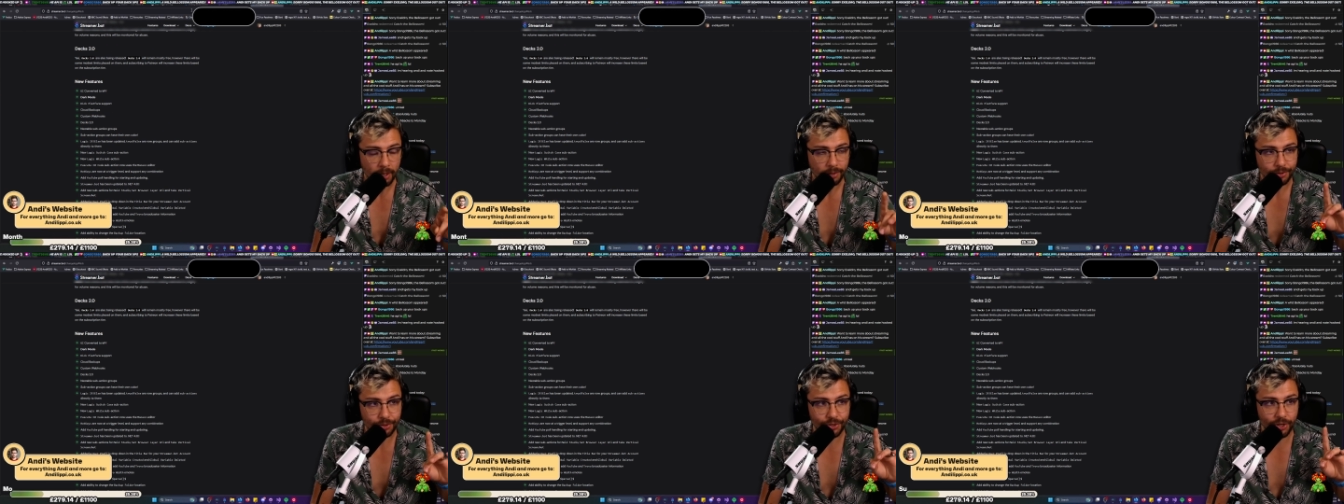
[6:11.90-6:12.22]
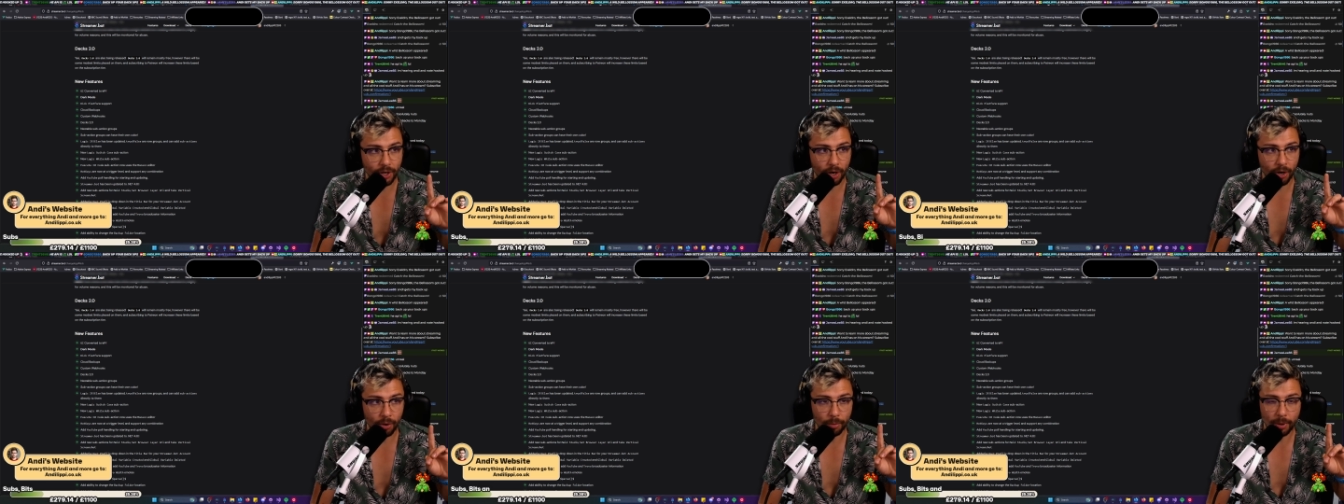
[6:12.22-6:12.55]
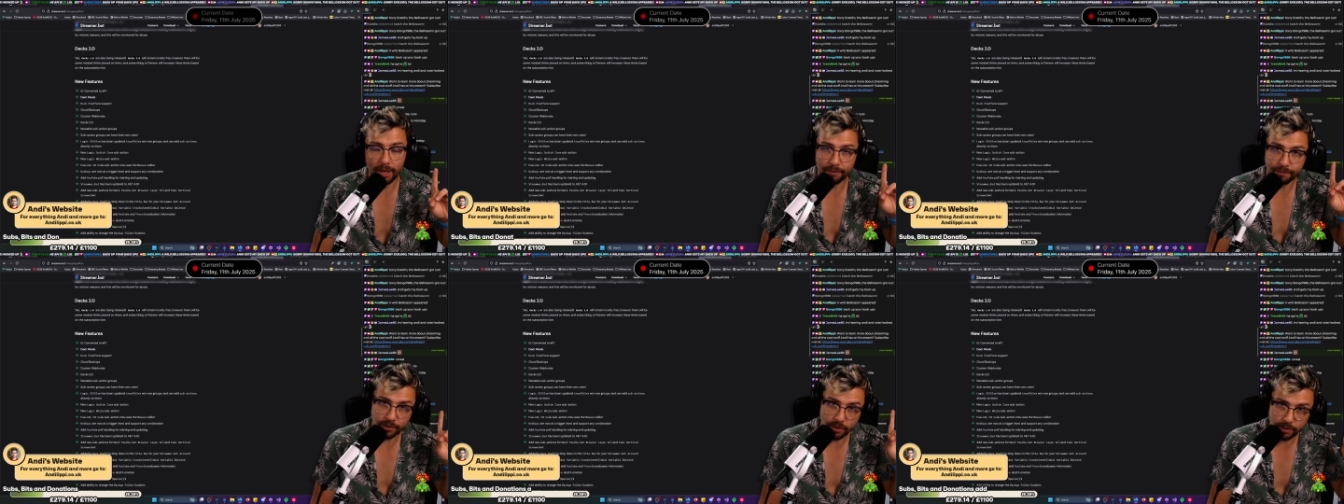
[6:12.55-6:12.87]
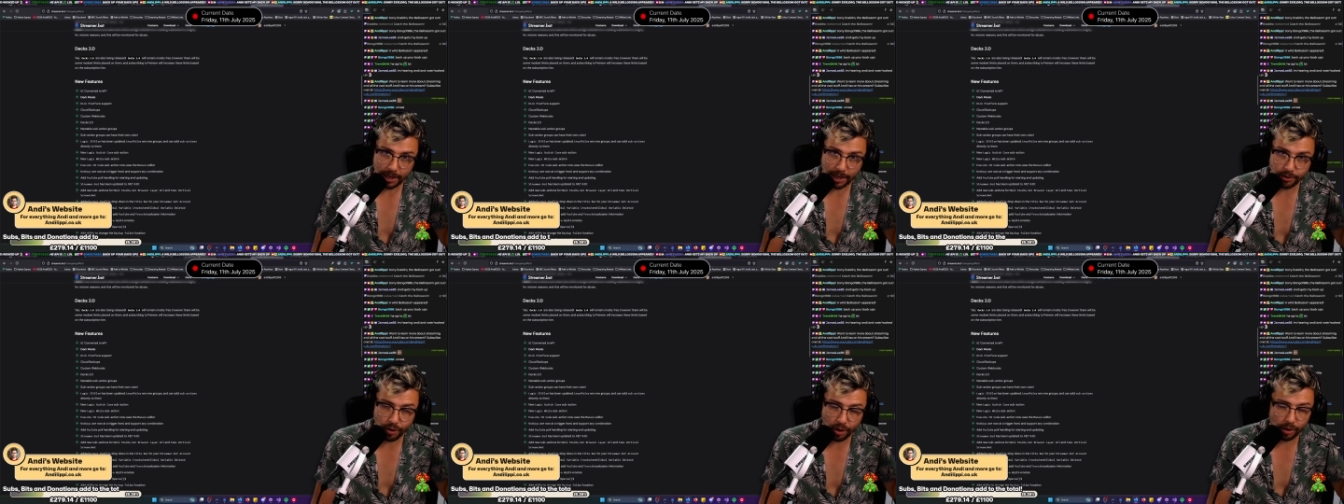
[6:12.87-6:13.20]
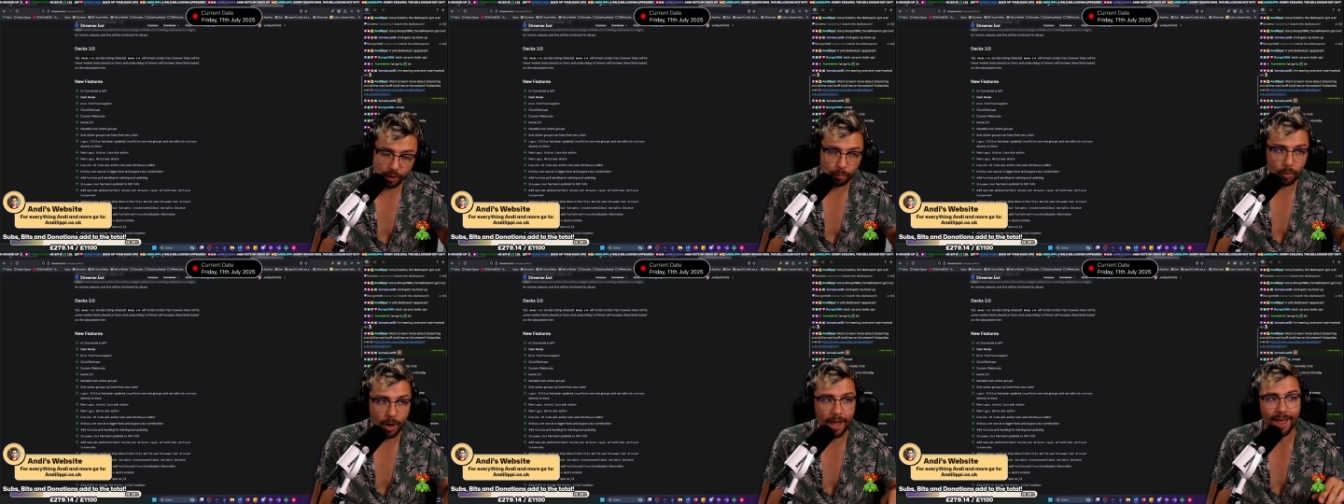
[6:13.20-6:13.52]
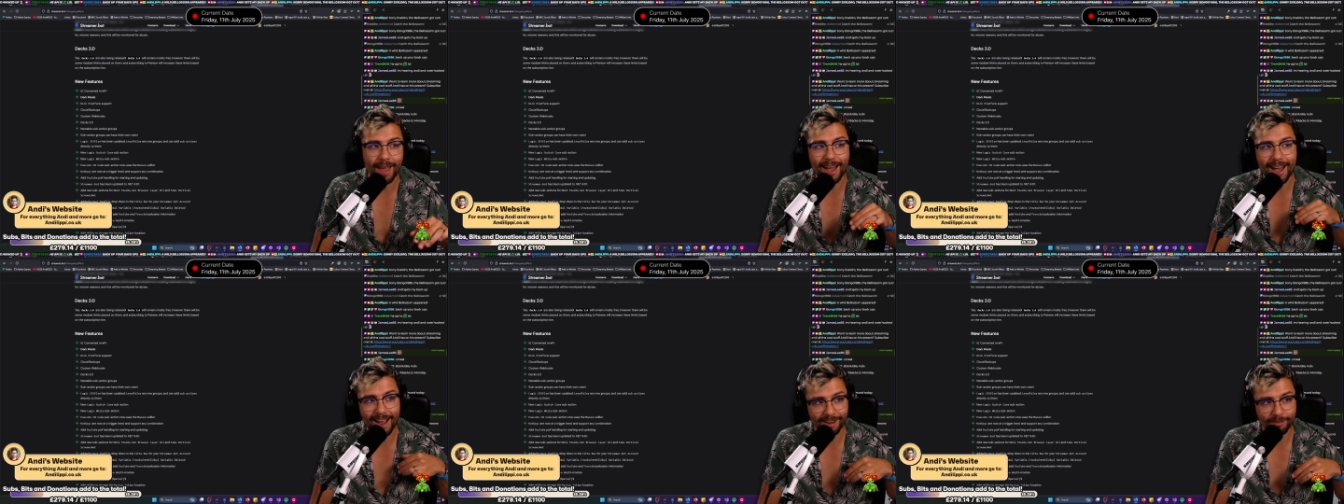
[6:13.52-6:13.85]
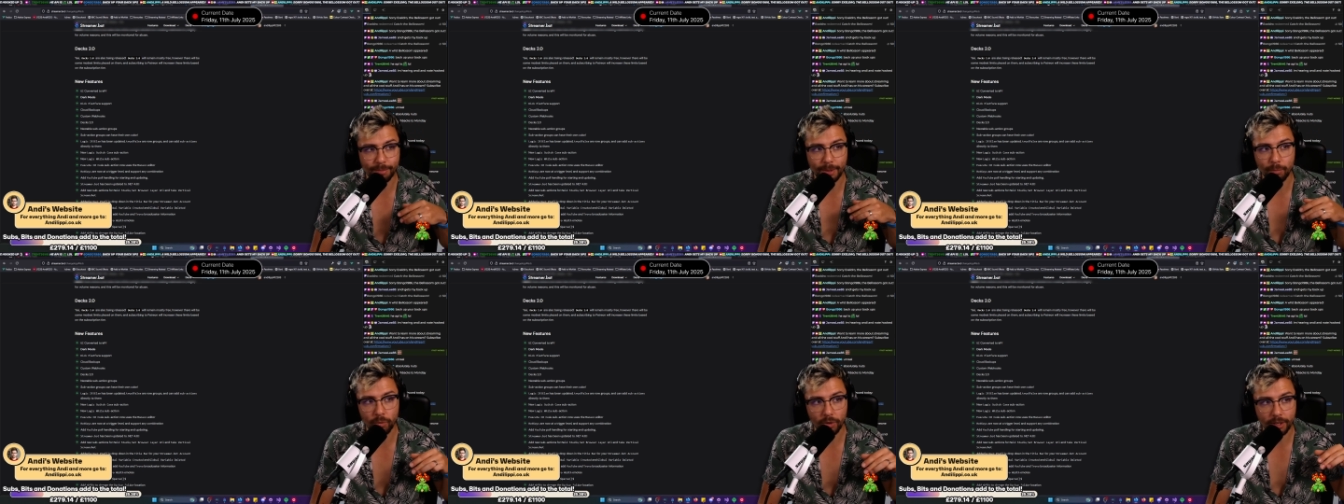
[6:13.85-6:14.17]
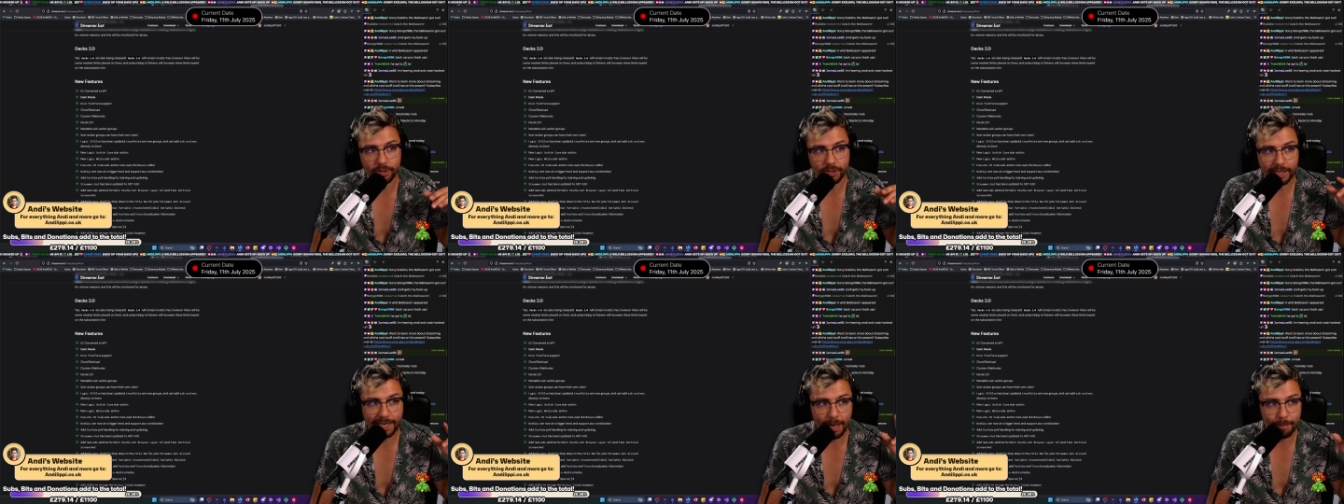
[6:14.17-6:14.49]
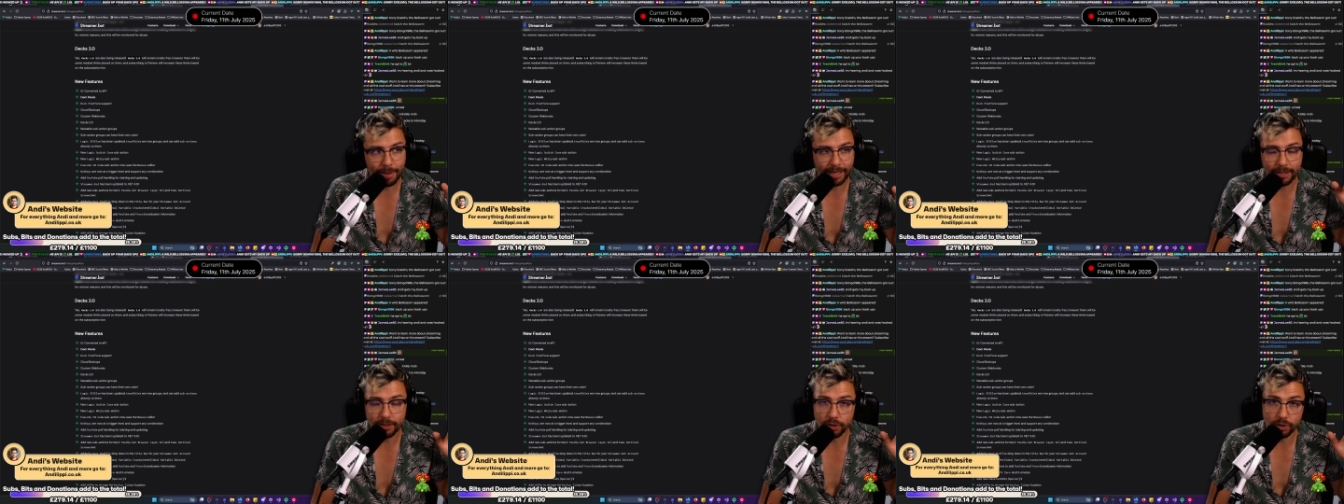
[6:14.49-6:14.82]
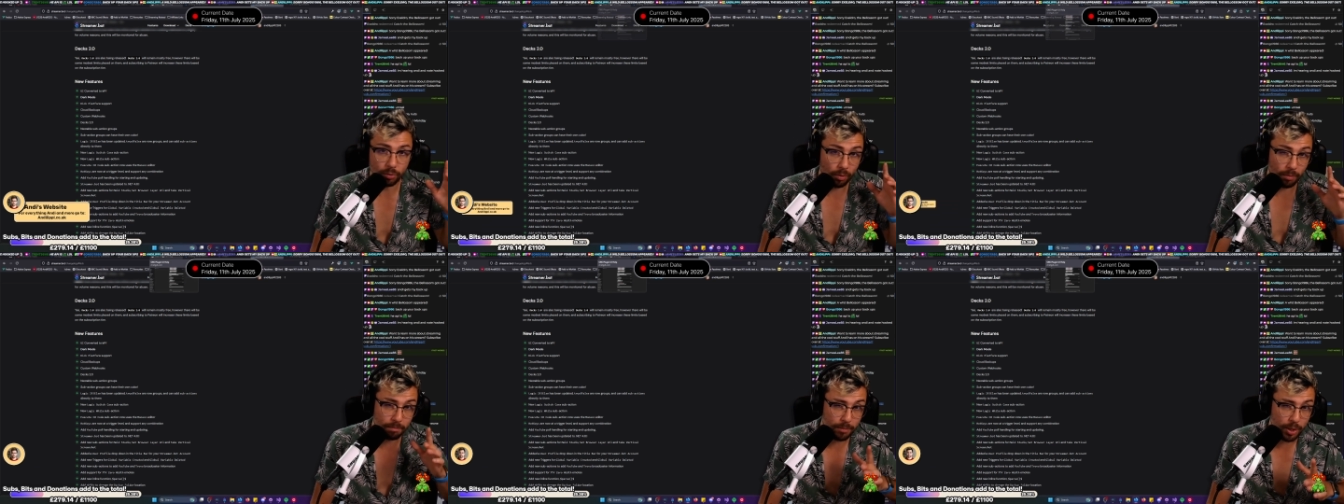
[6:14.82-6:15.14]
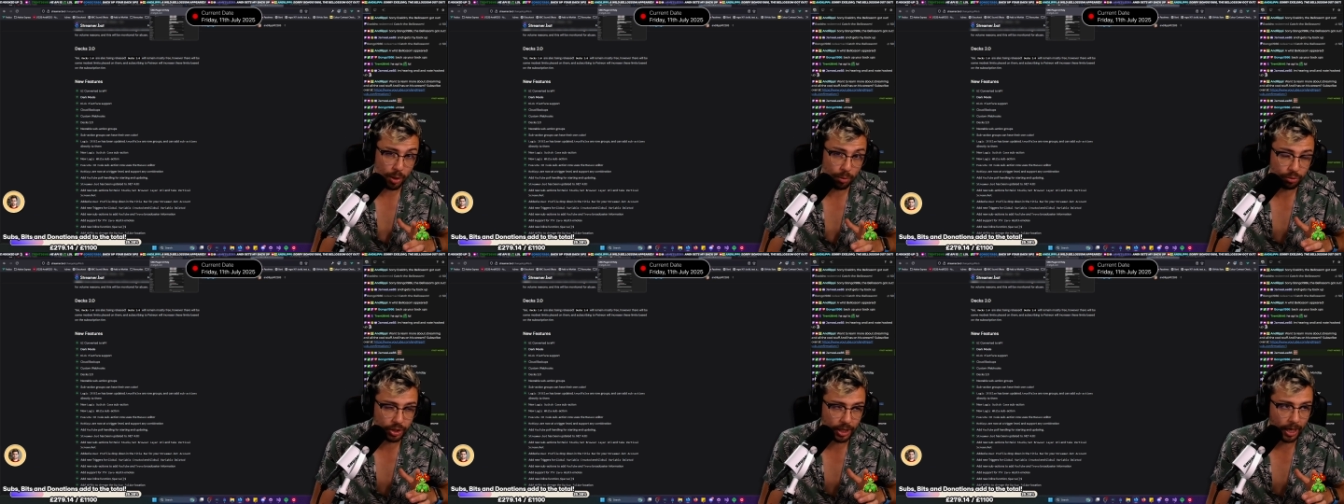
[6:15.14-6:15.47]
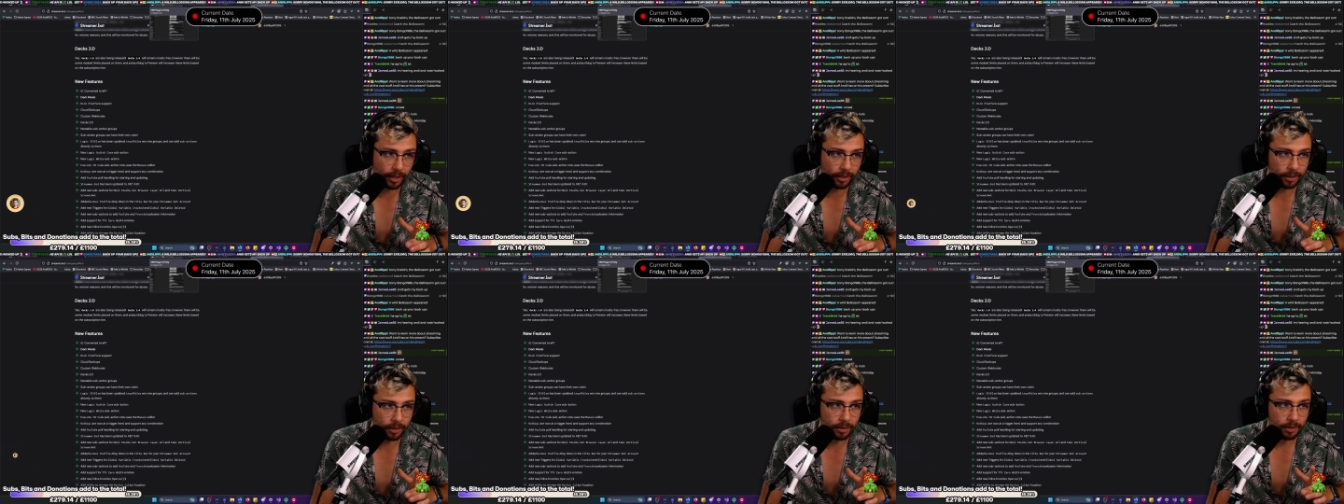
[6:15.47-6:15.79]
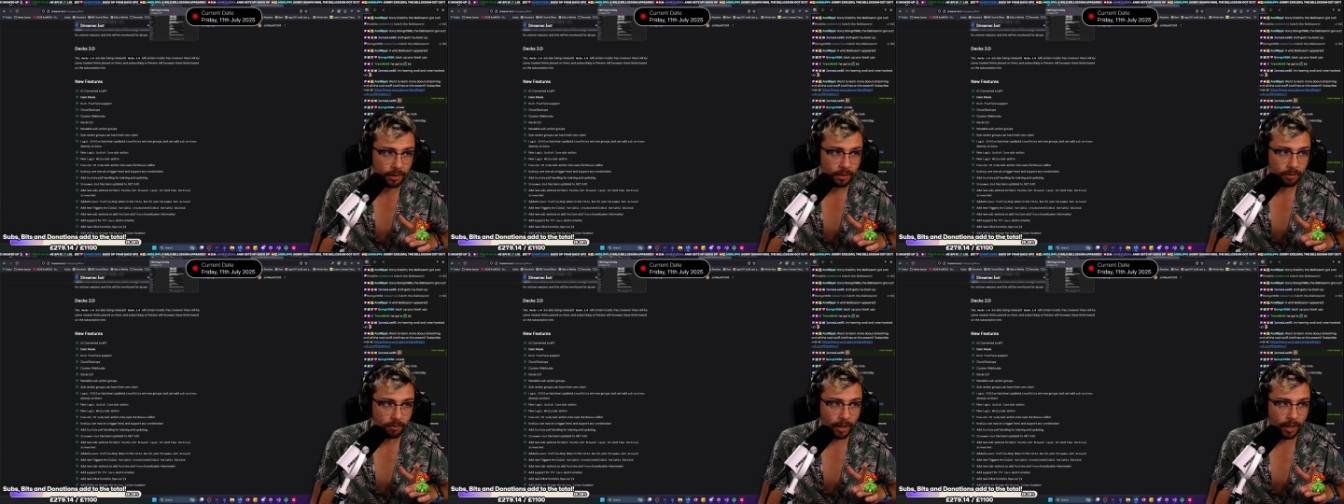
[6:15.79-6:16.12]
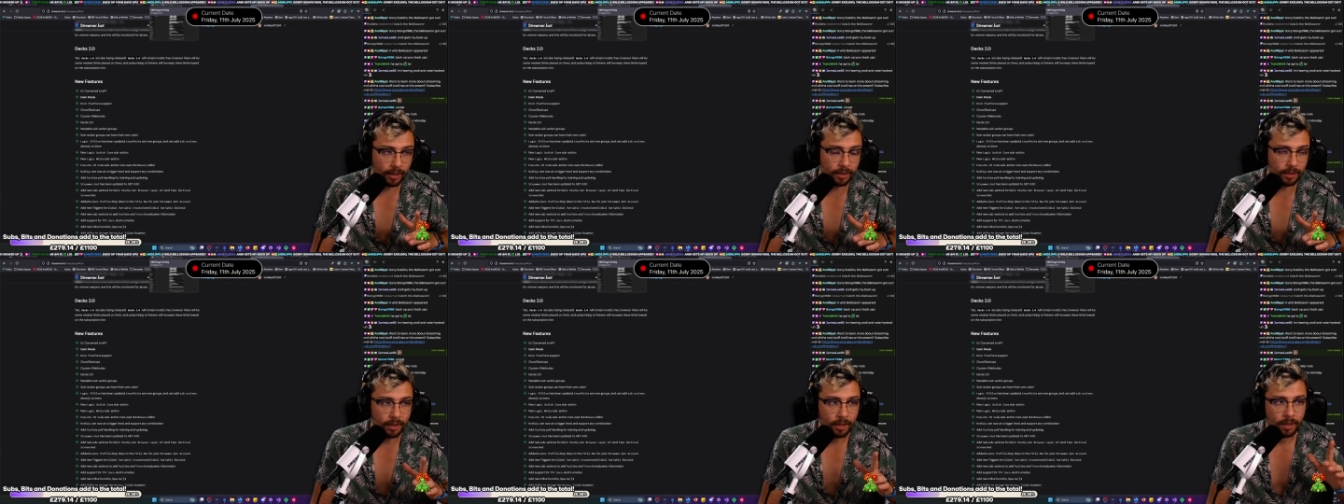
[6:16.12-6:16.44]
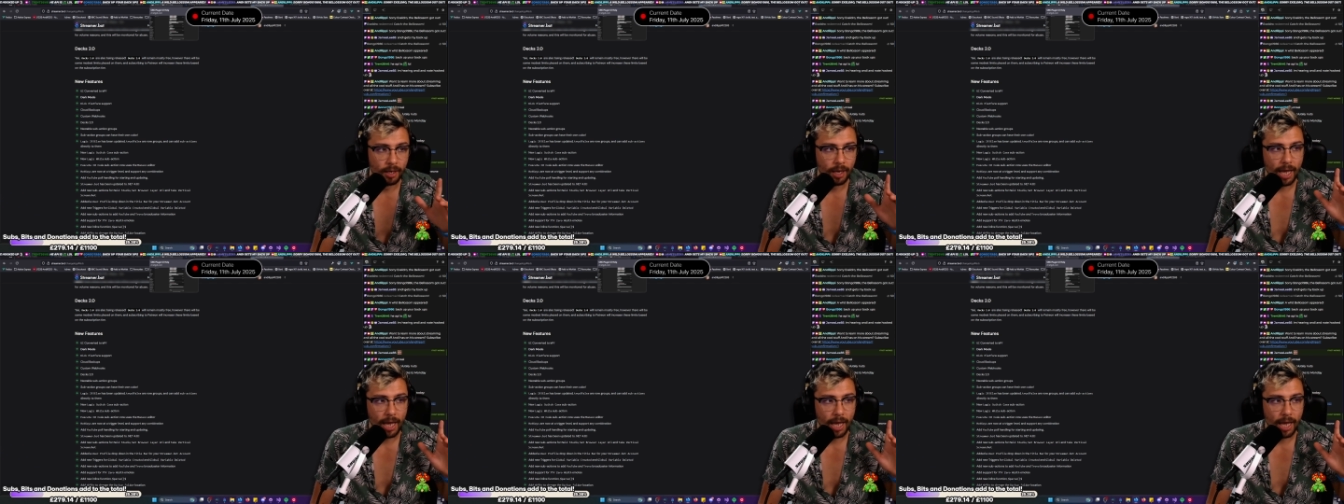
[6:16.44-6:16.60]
So if you guys aren't aware, I've been wanting to get back into doing music, right?